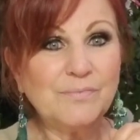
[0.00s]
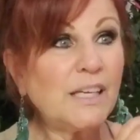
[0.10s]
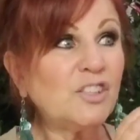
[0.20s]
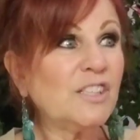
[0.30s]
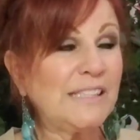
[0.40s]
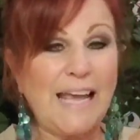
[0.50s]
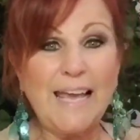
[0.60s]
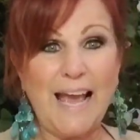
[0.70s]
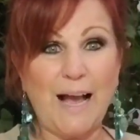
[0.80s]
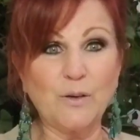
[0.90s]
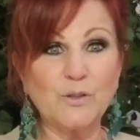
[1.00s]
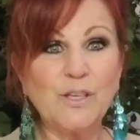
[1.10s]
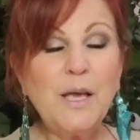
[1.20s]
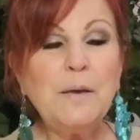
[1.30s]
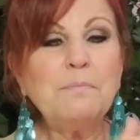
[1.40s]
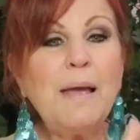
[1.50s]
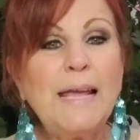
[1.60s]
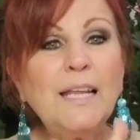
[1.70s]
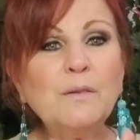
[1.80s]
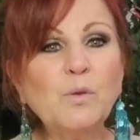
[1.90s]
Not just a house,
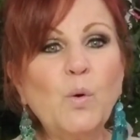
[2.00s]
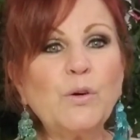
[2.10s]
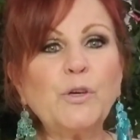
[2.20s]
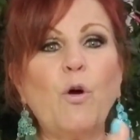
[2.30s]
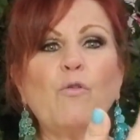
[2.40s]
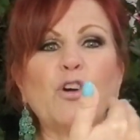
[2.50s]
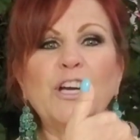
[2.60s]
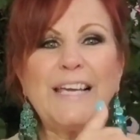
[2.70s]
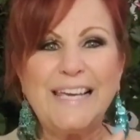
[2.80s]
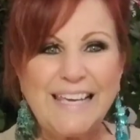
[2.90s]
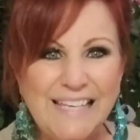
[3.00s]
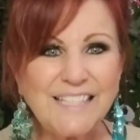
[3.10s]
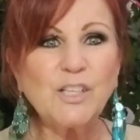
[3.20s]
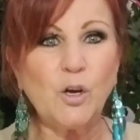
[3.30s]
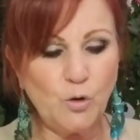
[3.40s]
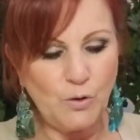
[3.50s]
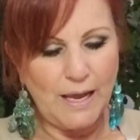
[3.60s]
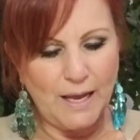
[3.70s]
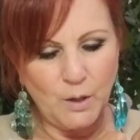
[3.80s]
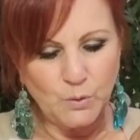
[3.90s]
made him lord over his own
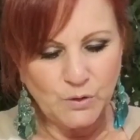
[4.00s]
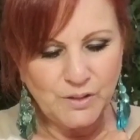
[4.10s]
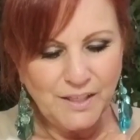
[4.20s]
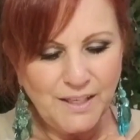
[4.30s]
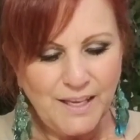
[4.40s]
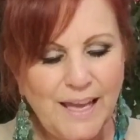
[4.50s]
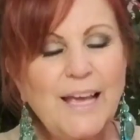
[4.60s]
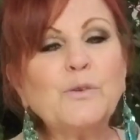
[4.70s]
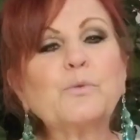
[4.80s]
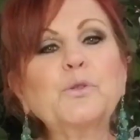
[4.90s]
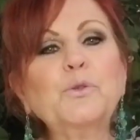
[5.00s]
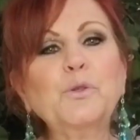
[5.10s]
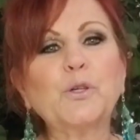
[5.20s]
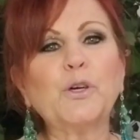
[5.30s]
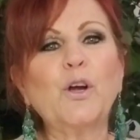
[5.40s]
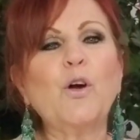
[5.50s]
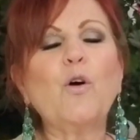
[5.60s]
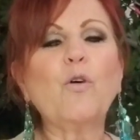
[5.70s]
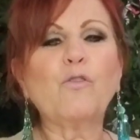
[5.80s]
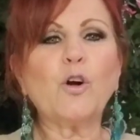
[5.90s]
house and ruler
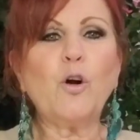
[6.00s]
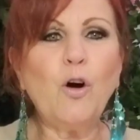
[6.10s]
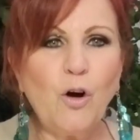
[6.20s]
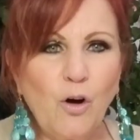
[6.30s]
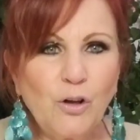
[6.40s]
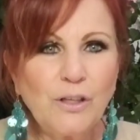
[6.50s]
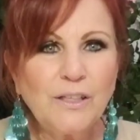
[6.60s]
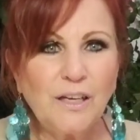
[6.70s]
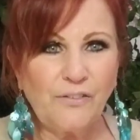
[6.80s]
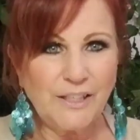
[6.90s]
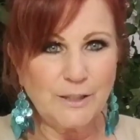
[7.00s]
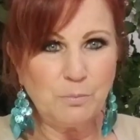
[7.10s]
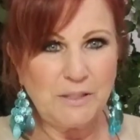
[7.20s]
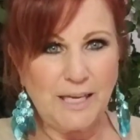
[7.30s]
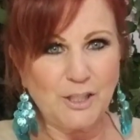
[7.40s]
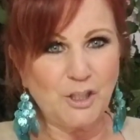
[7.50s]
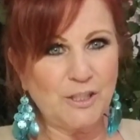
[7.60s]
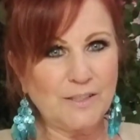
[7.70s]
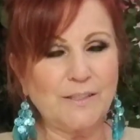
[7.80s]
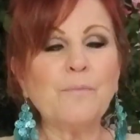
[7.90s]
over all of his
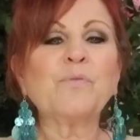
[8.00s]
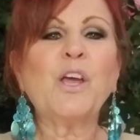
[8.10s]
possessions.